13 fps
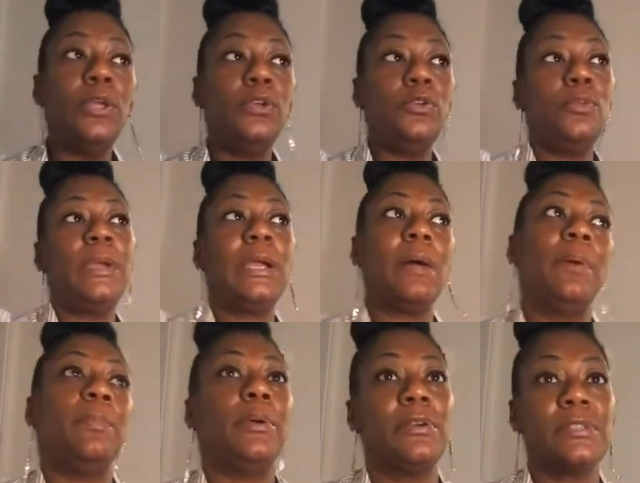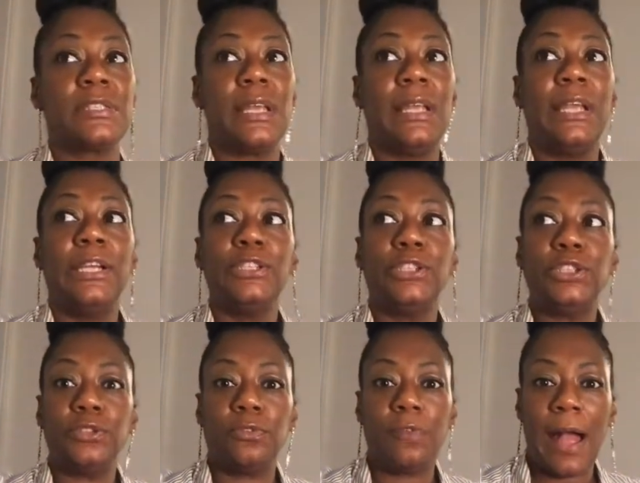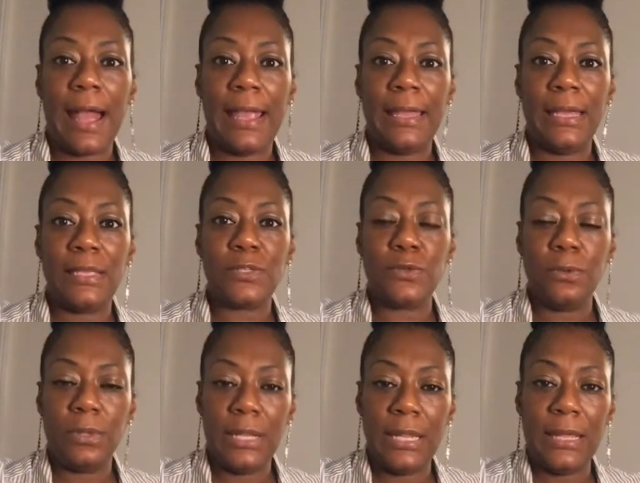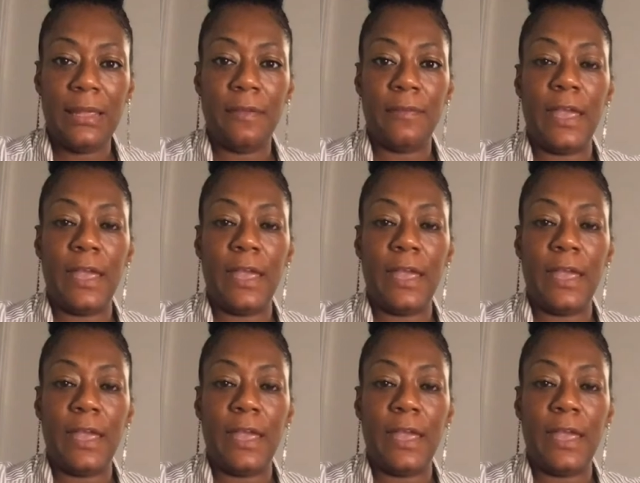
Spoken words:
You become a person trying to live